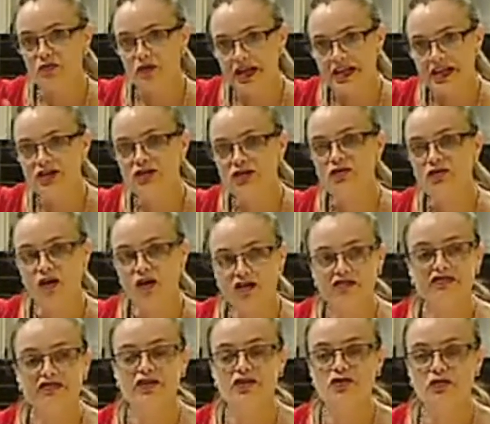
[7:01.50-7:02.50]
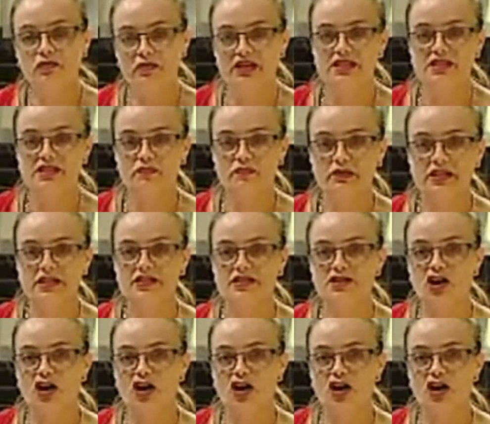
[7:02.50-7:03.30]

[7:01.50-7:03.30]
when you offer your recipes,